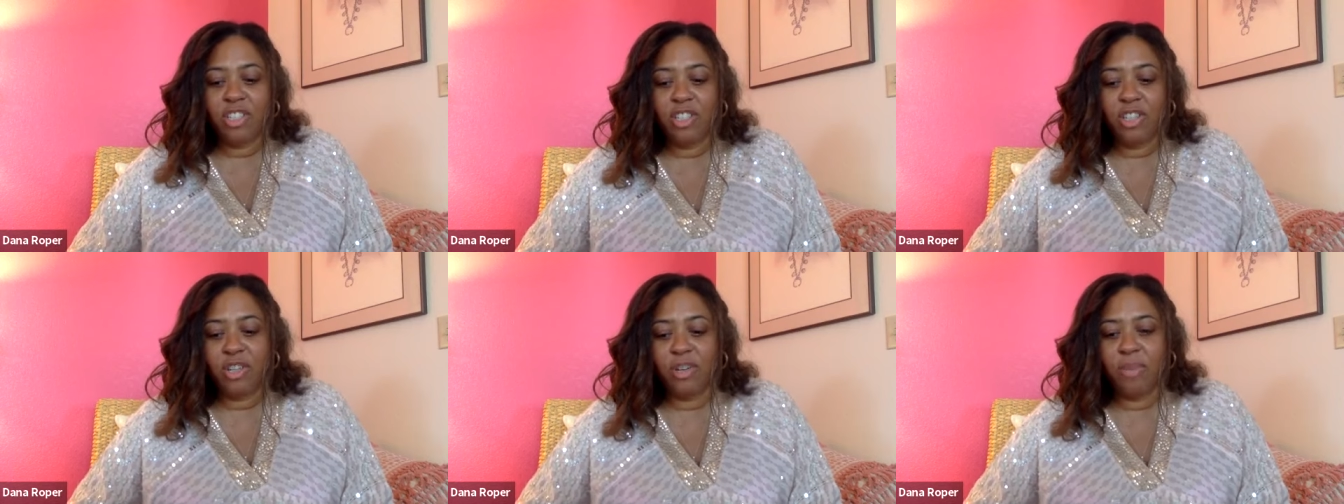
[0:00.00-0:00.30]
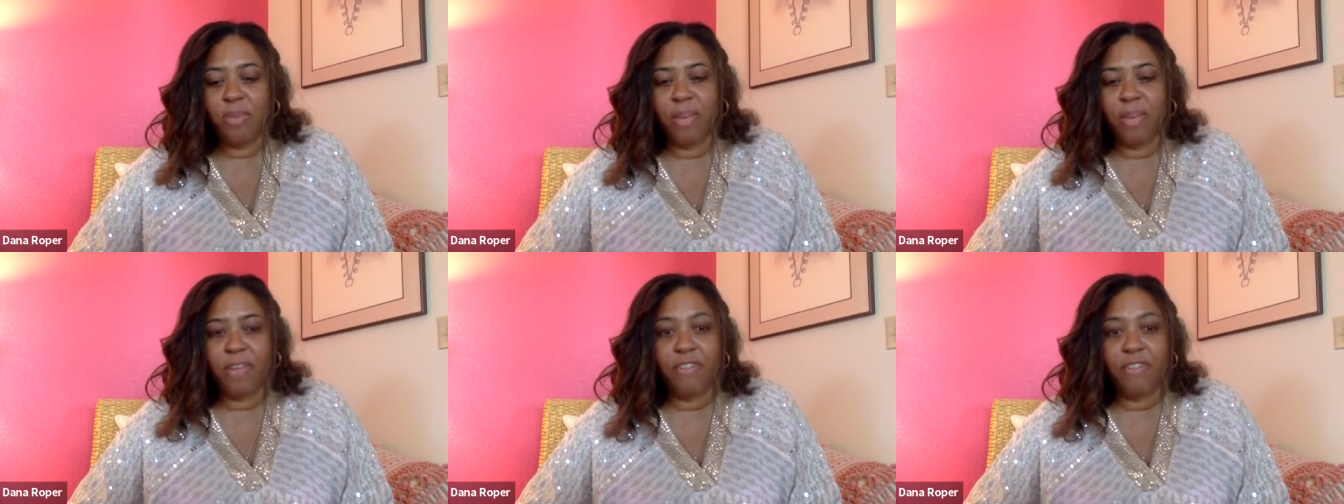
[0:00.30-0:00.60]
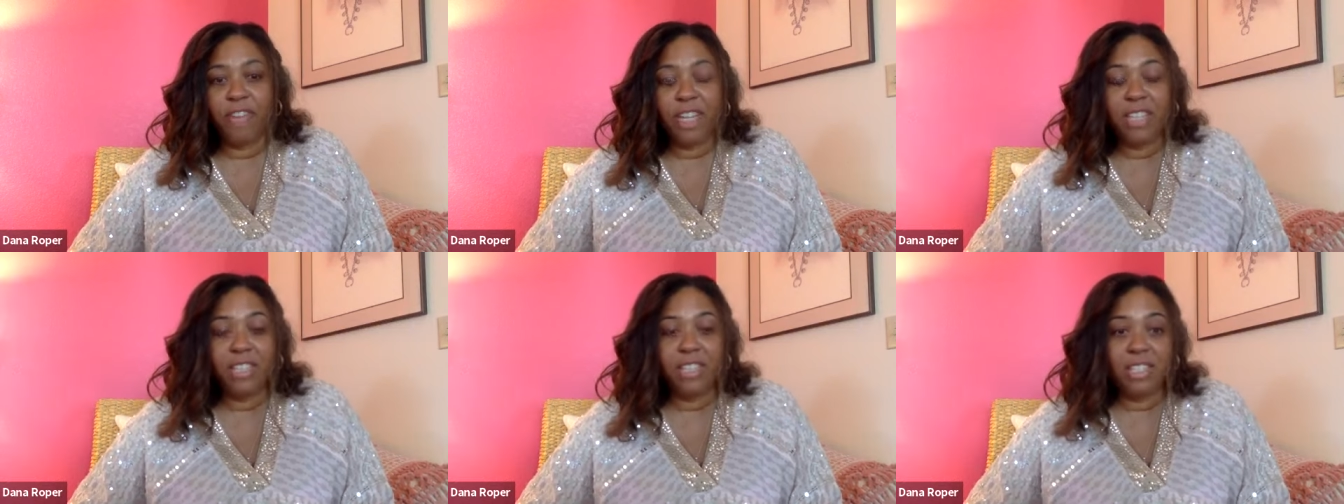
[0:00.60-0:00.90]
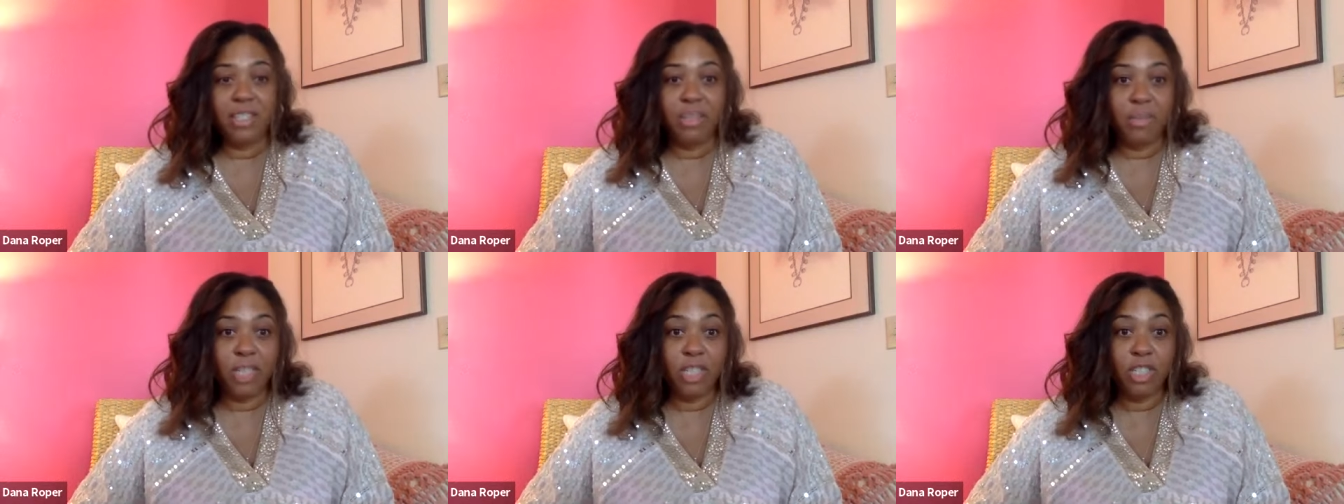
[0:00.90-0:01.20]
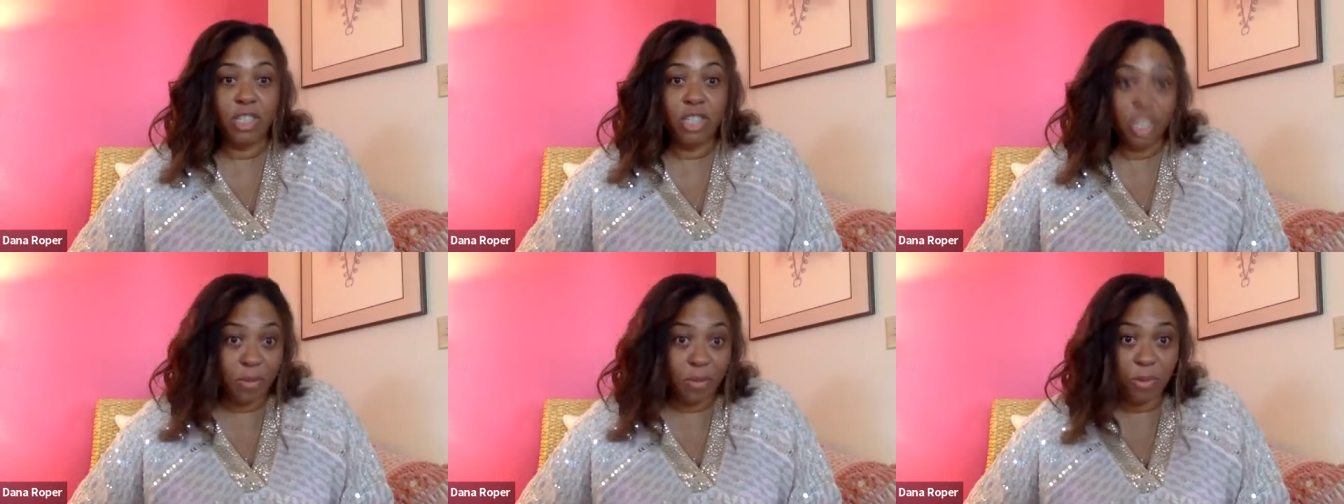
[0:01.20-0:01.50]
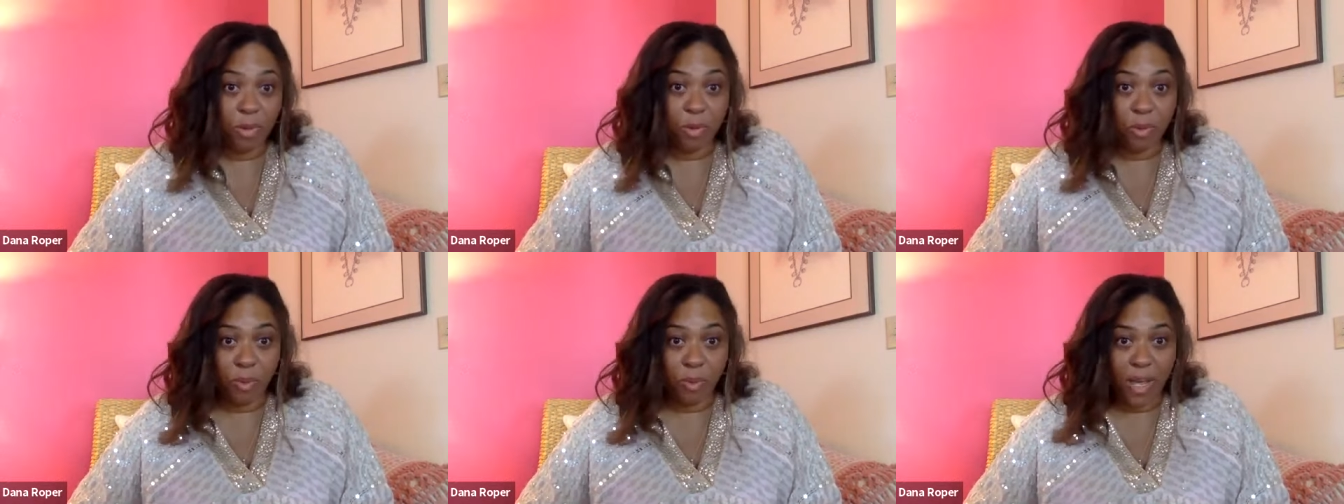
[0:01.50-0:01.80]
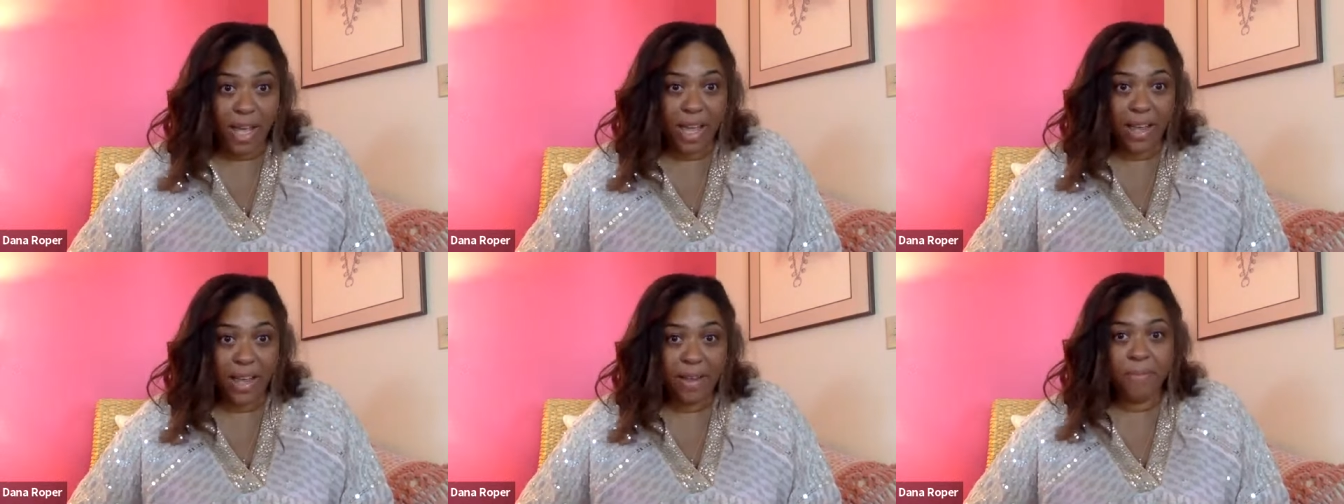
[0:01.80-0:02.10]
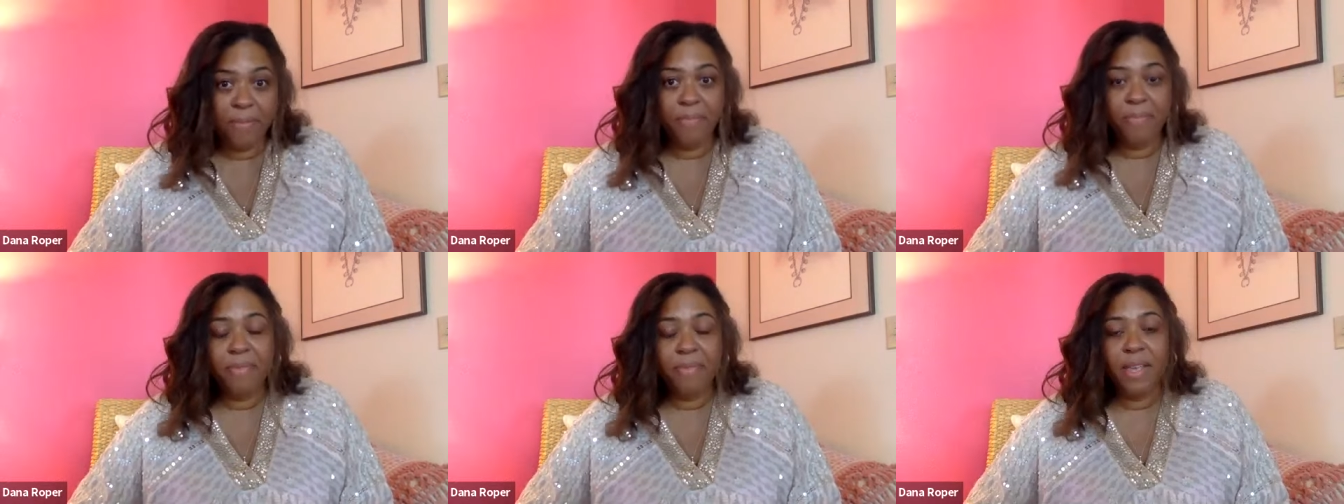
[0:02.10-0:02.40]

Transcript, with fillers: know my friends in a much deeper way.